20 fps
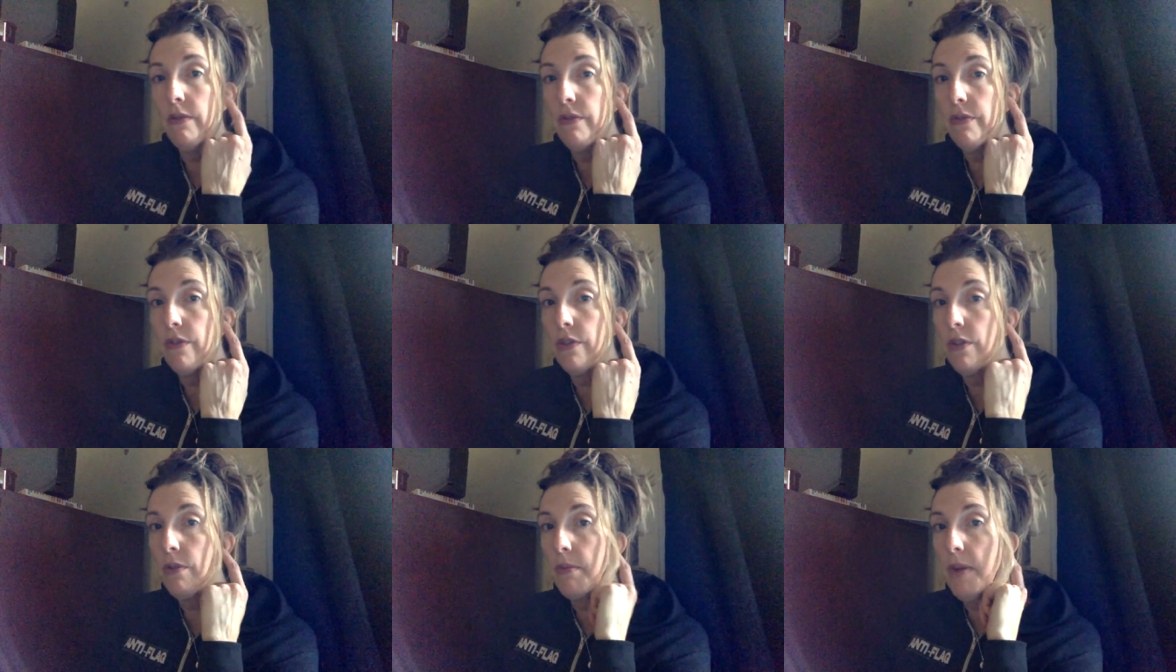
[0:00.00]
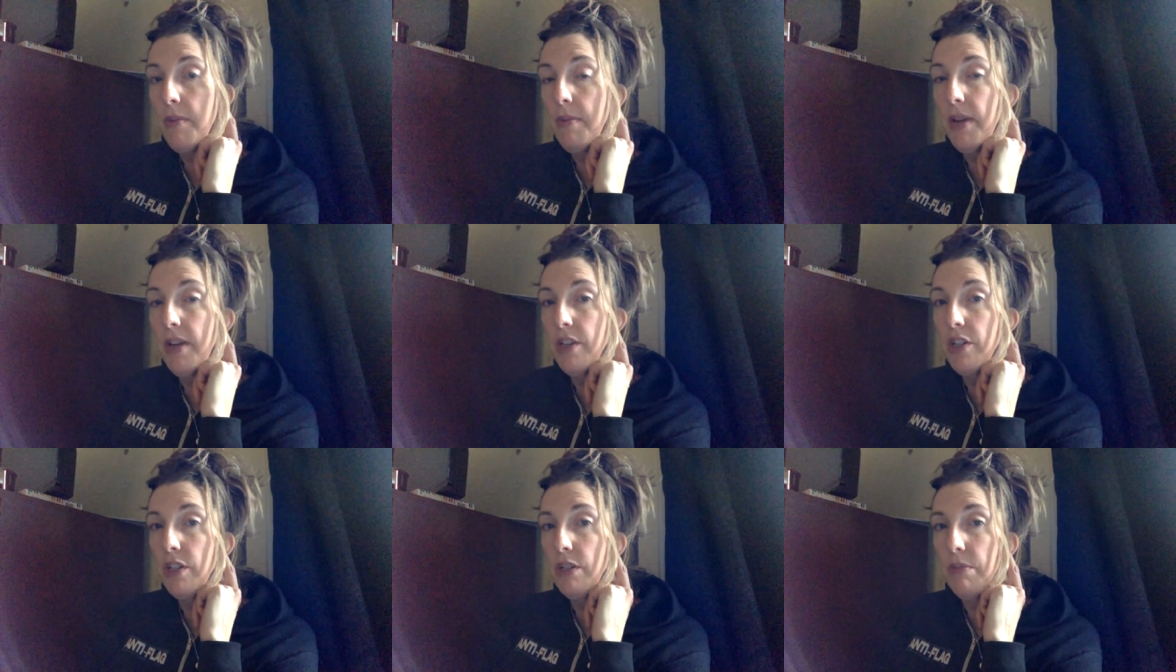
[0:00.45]
For my
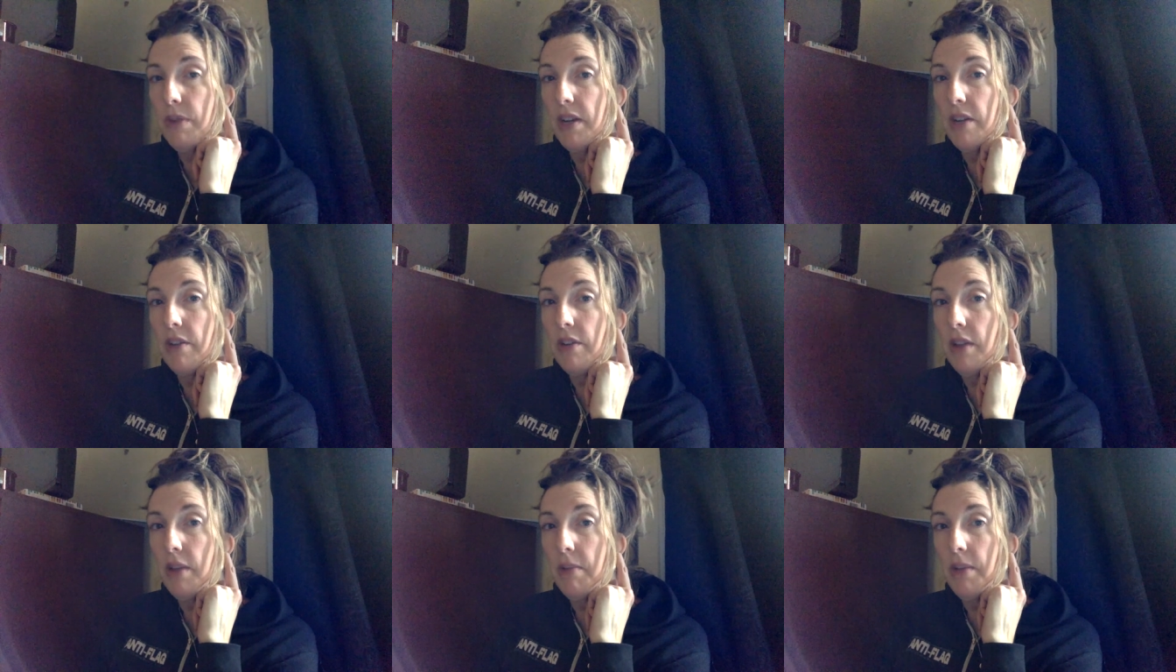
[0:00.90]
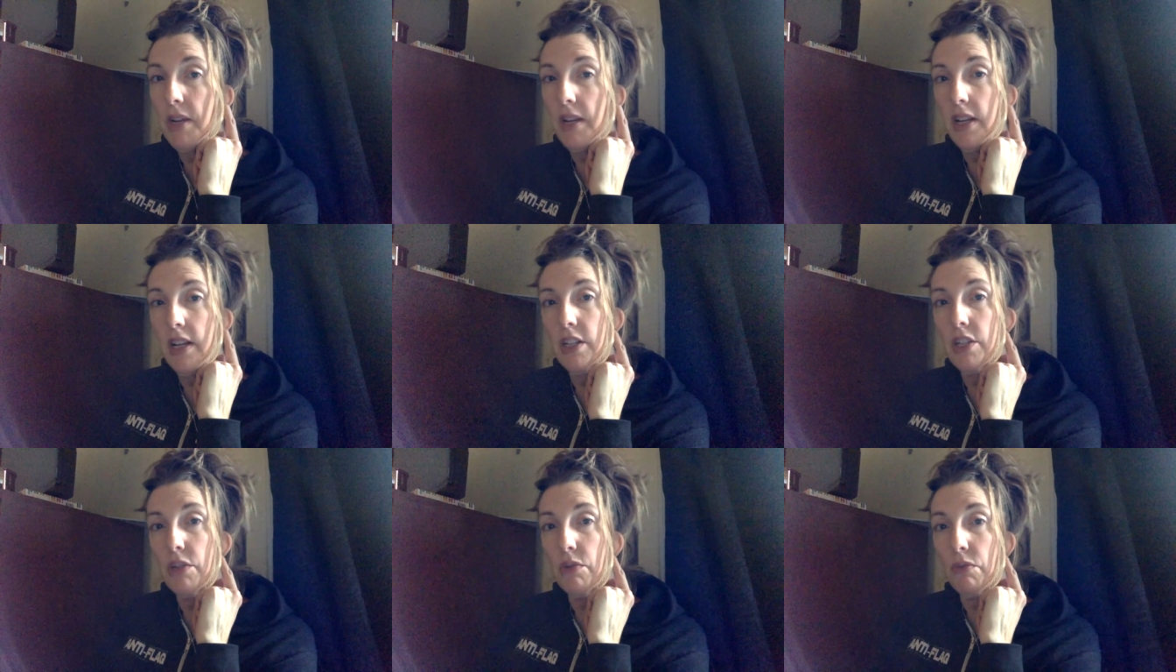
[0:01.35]
patients, but I know that
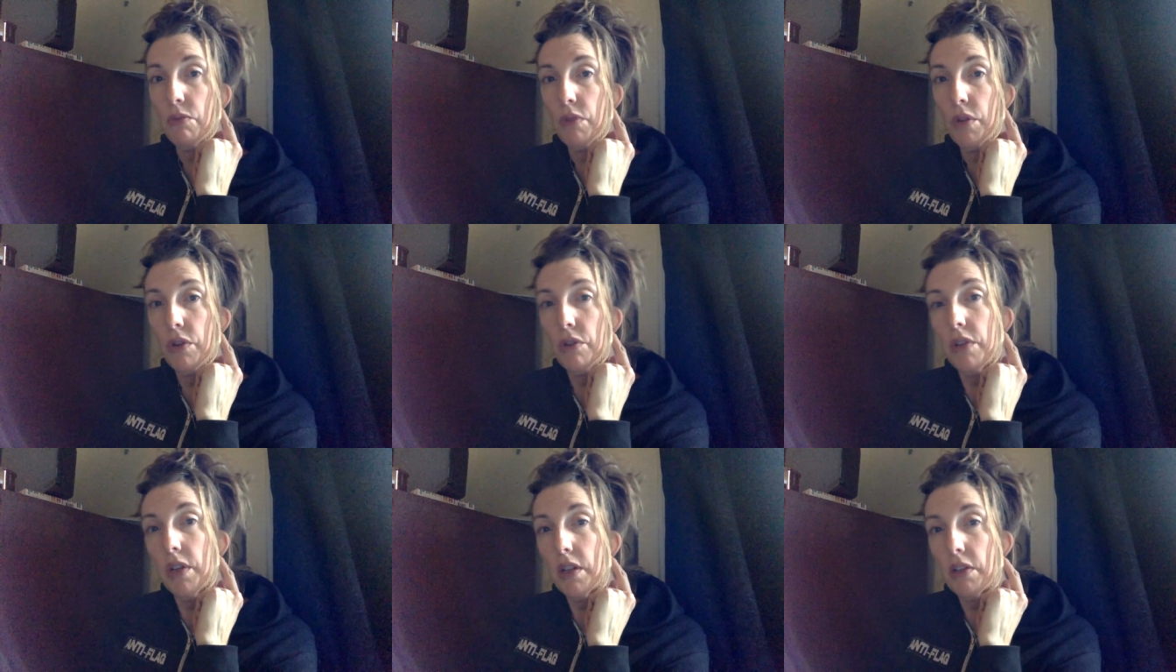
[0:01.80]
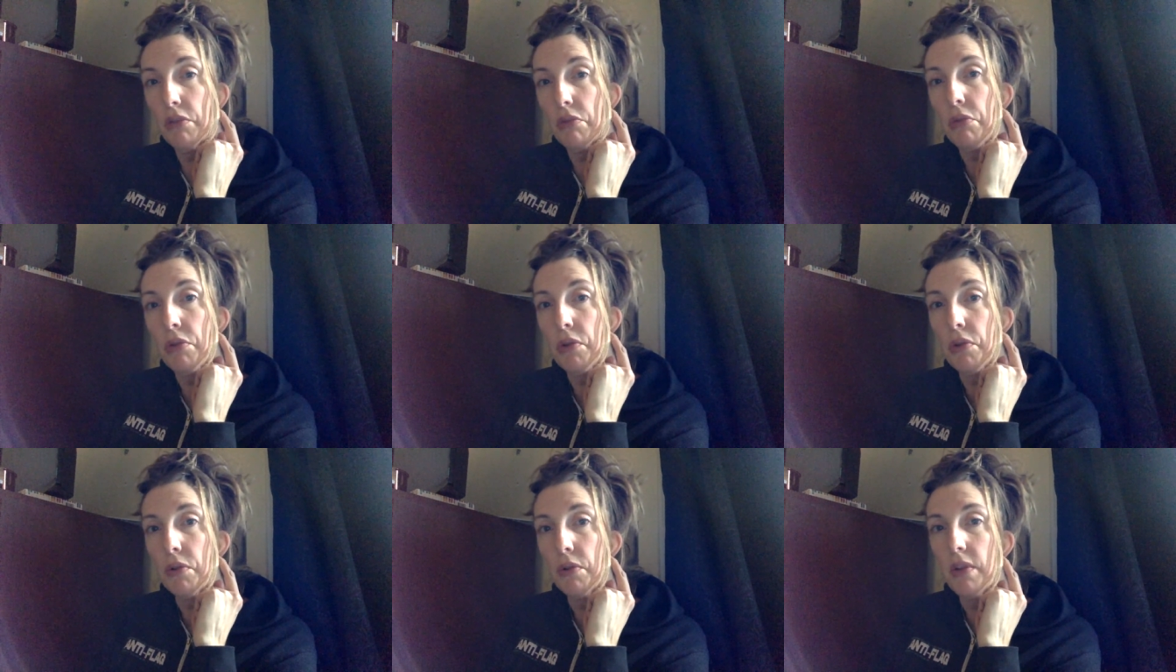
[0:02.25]
medication will get
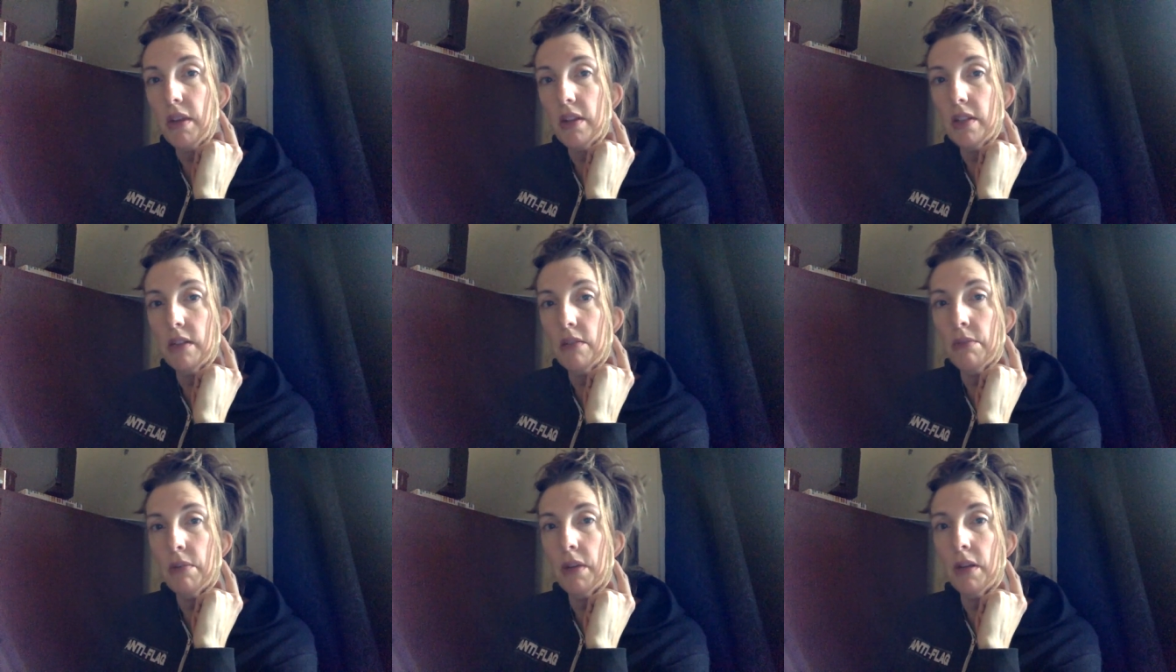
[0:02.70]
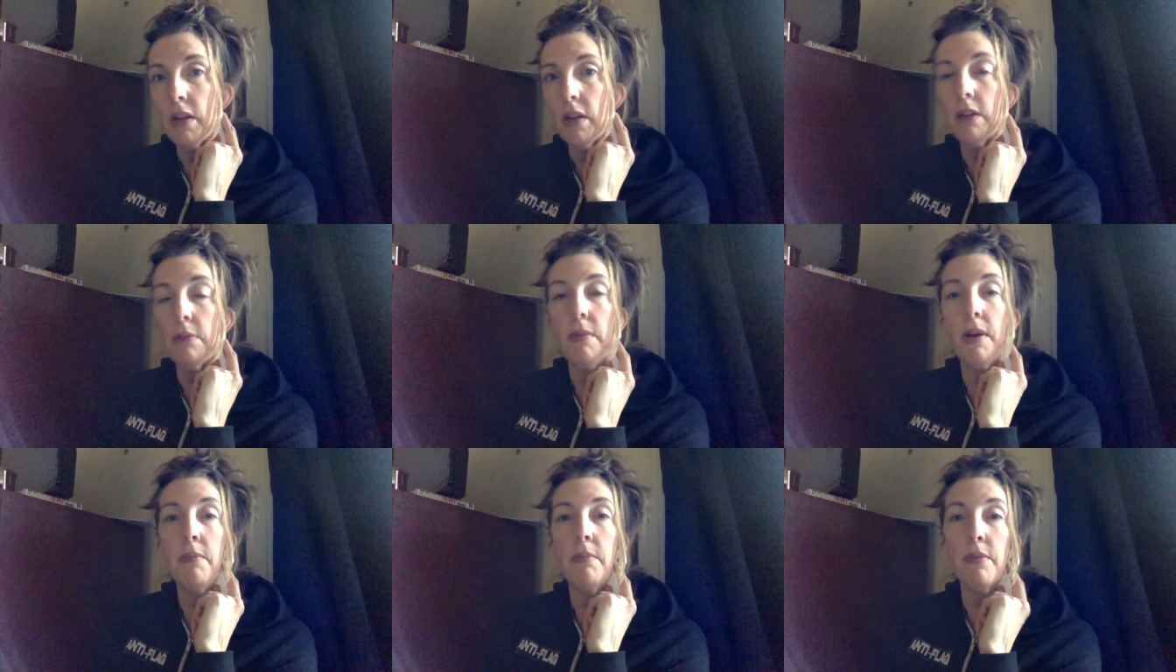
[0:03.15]
through the
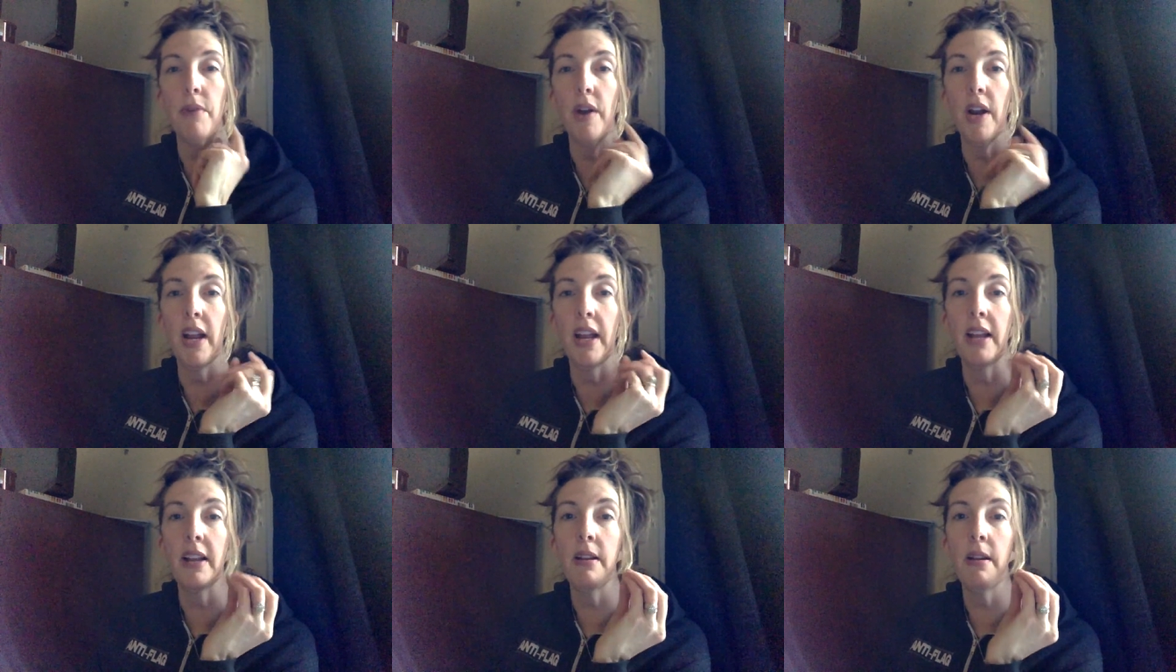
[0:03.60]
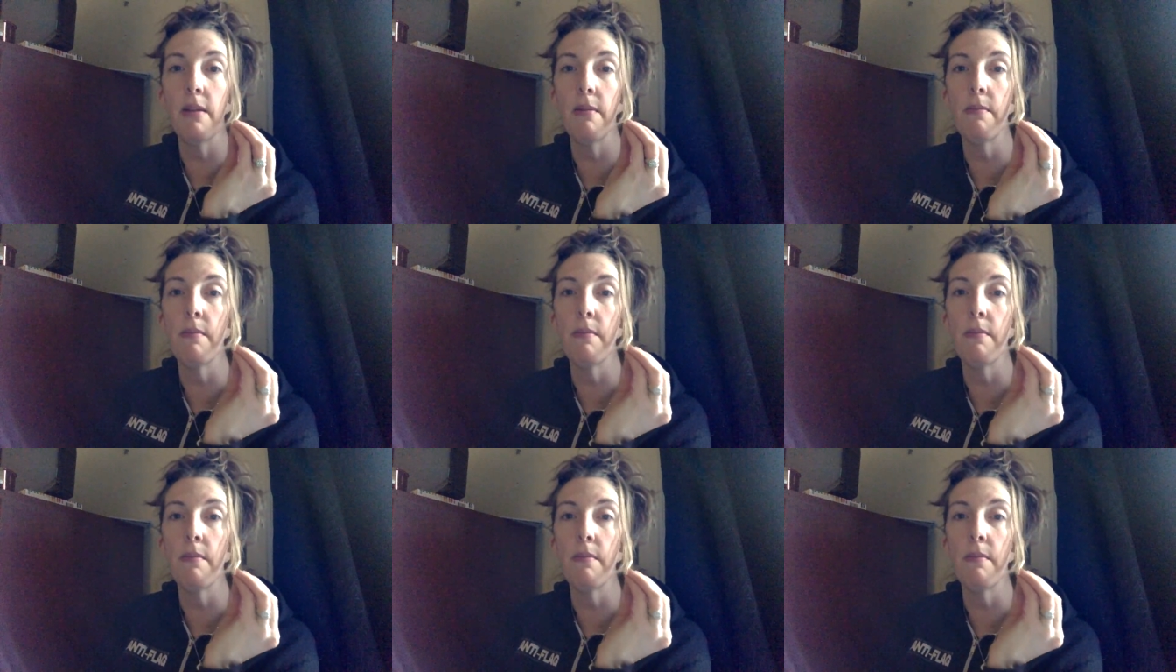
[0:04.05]
tympanic membrane,